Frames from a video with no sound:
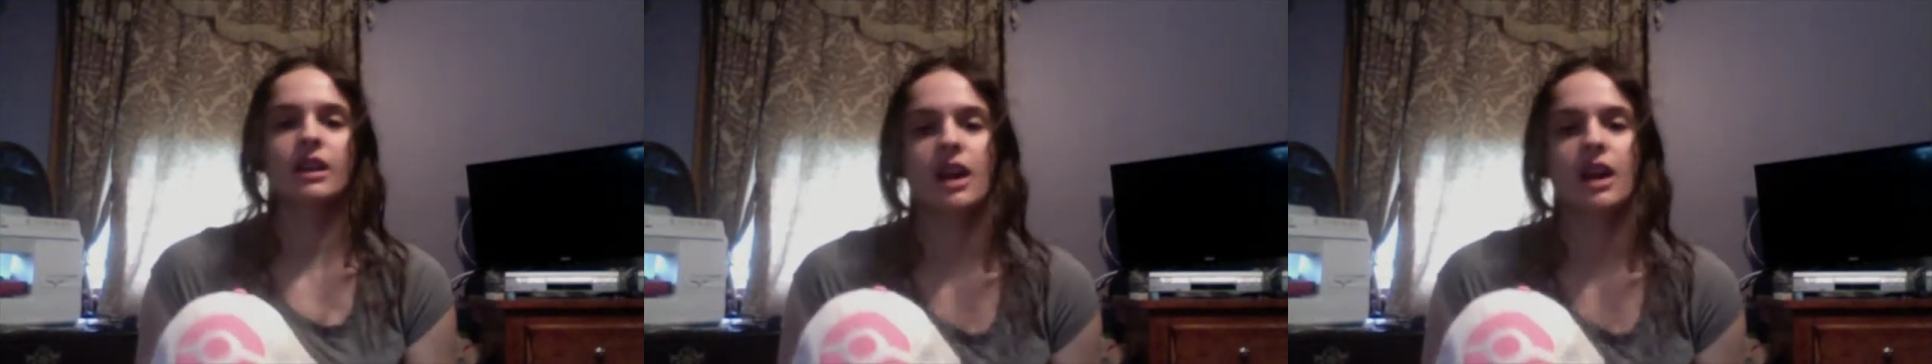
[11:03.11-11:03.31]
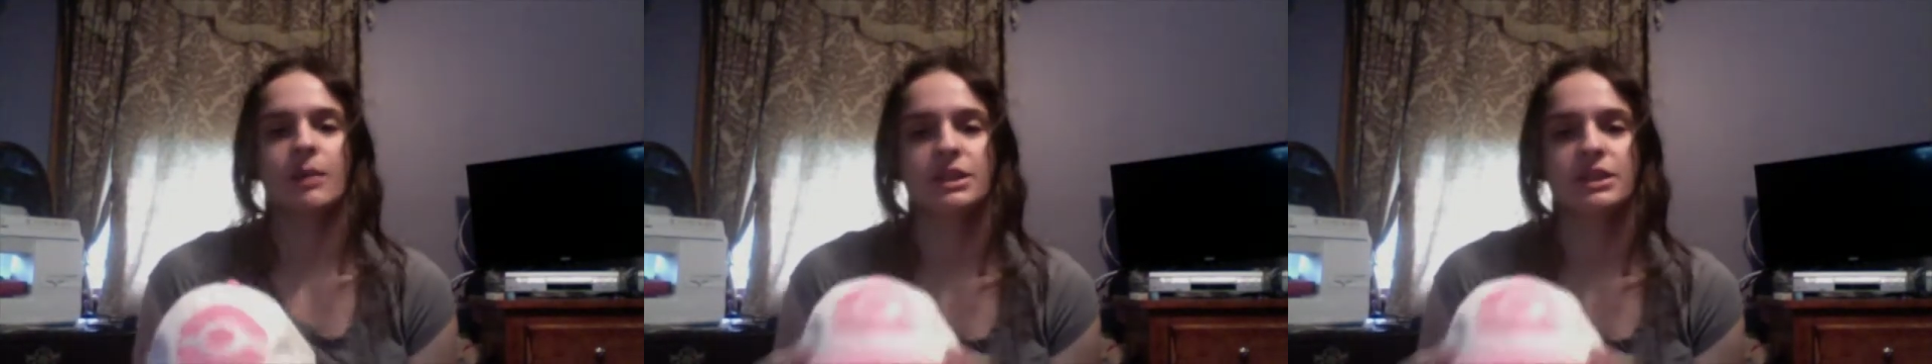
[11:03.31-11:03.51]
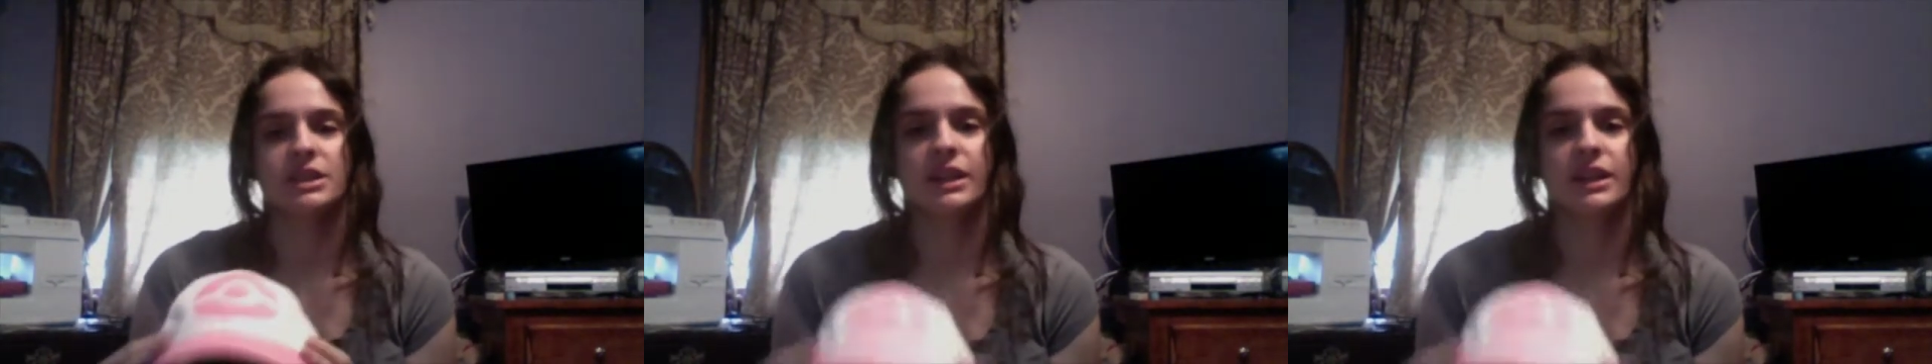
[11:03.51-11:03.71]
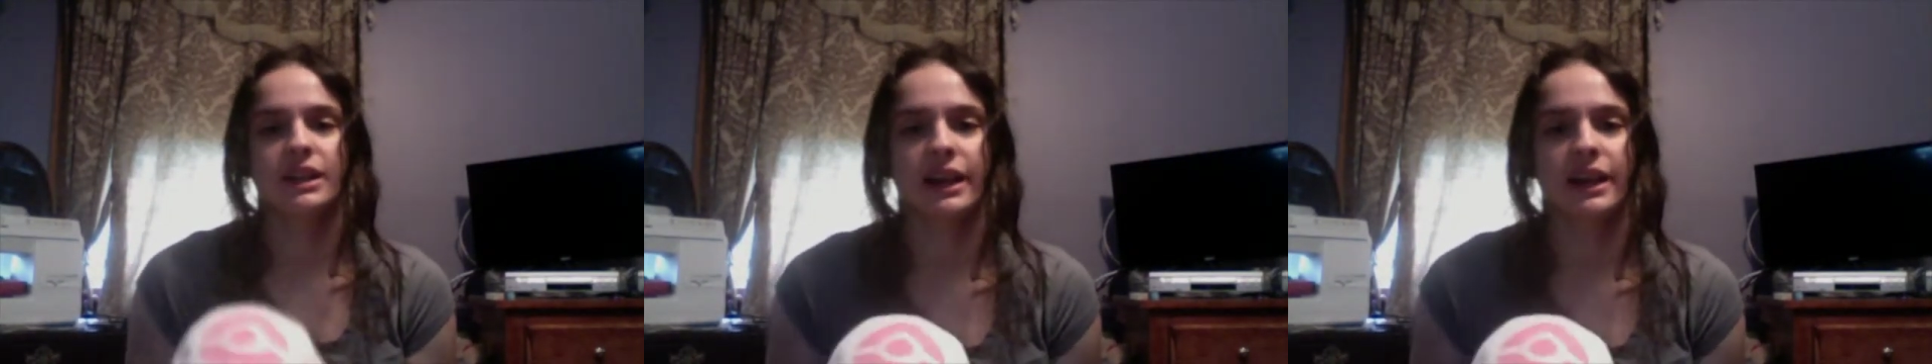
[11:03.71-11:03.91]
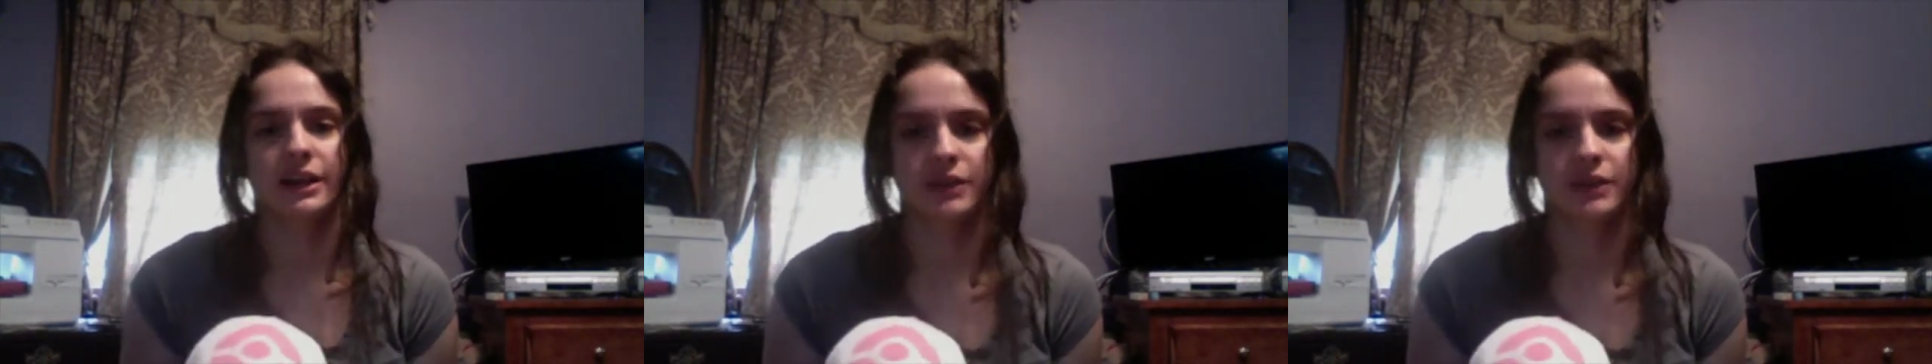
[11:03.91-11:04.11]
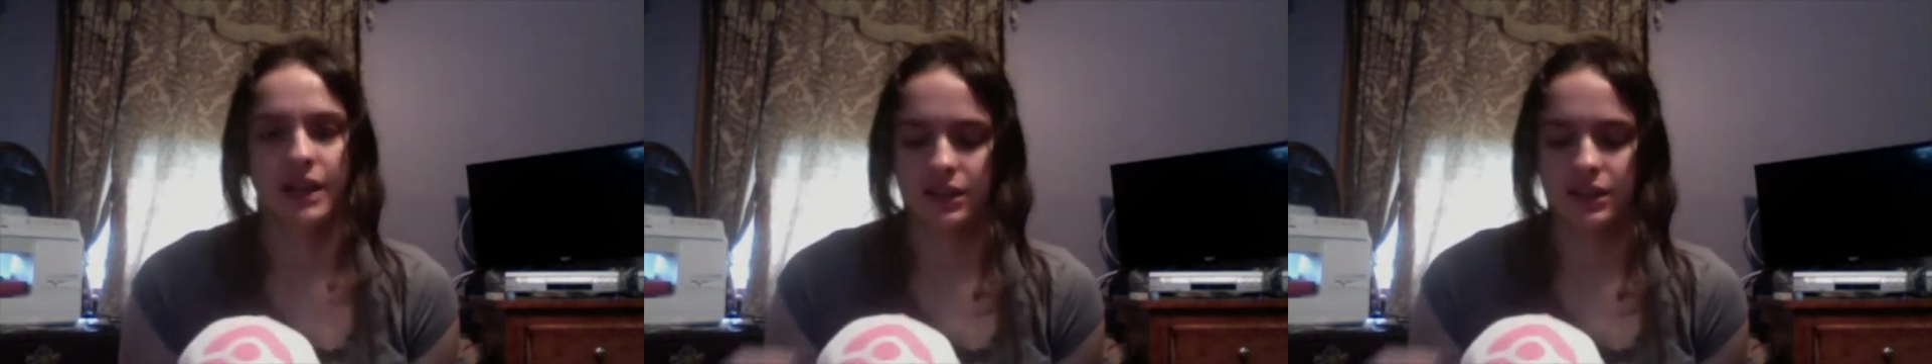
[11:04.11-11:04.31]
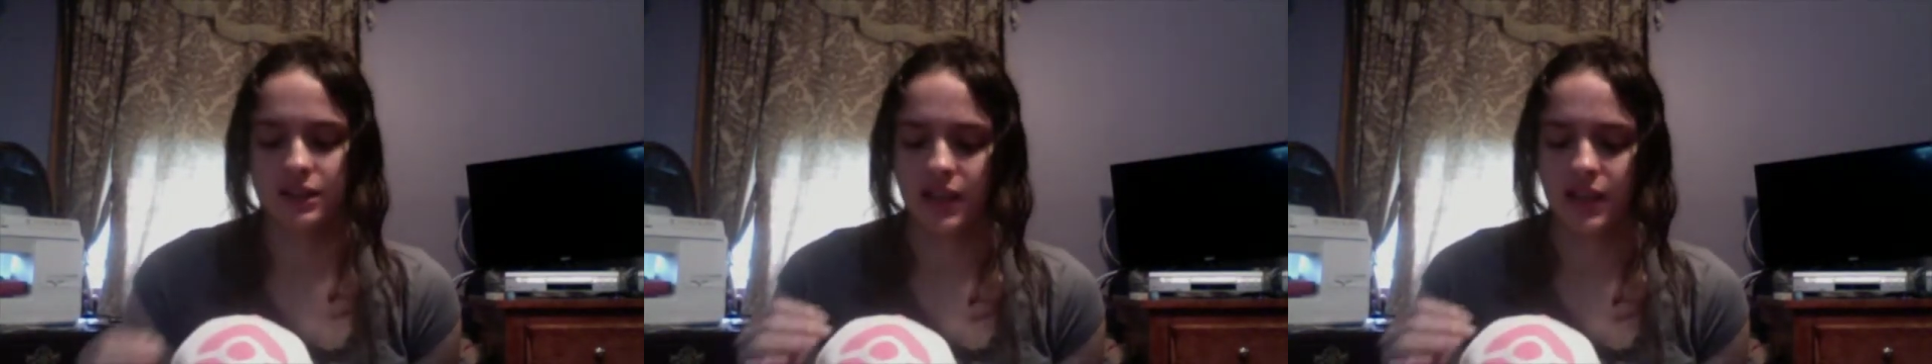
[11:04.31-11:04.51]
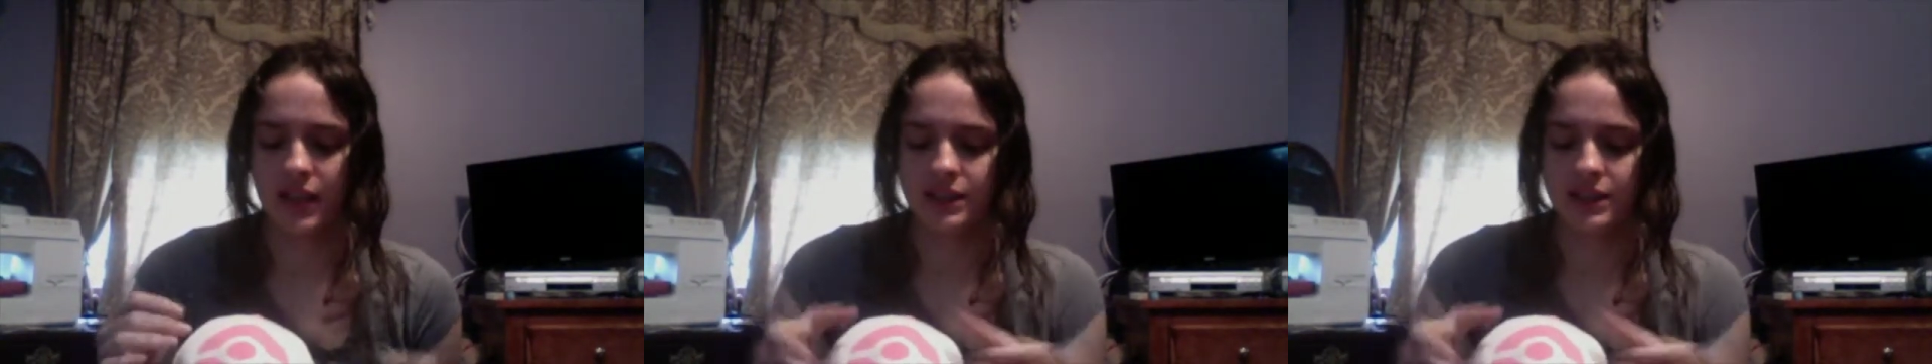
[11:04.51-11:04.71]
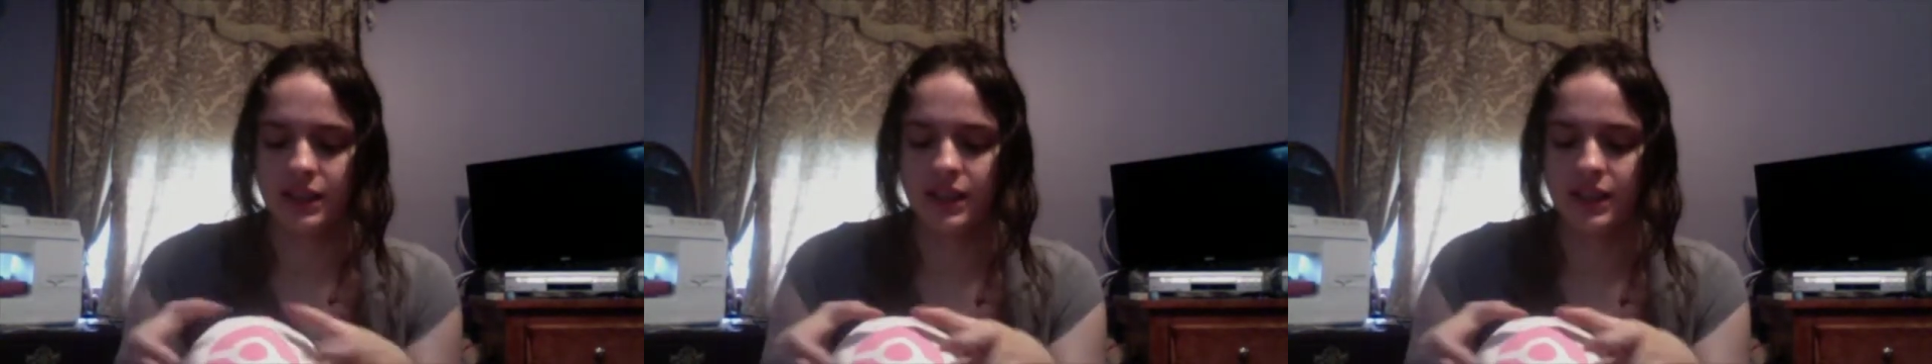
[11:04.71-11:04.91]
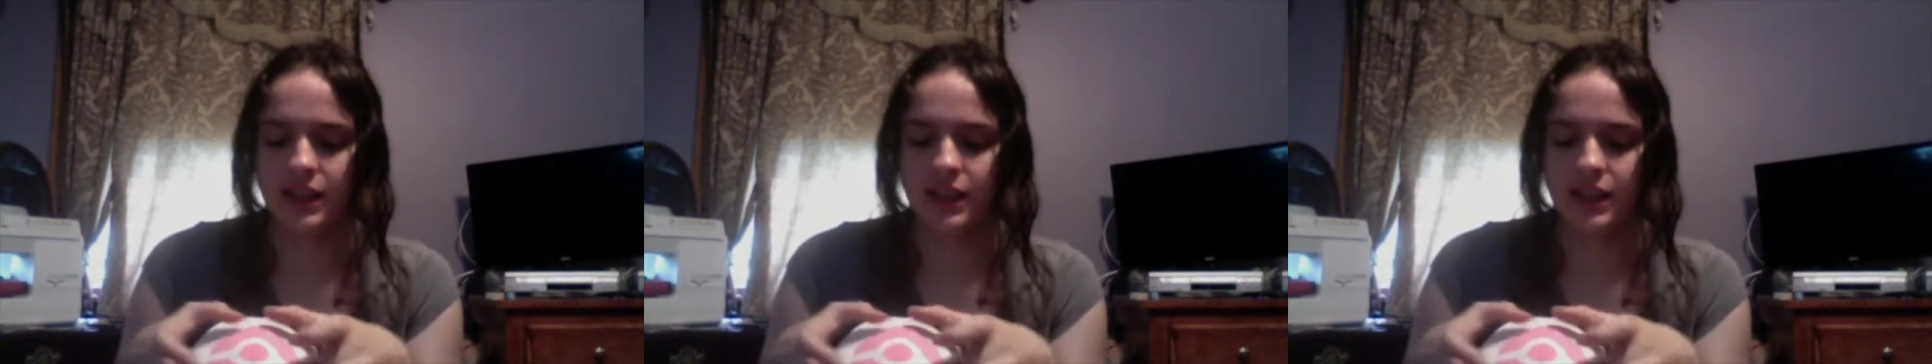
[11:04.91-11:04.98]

I printed it out at the size that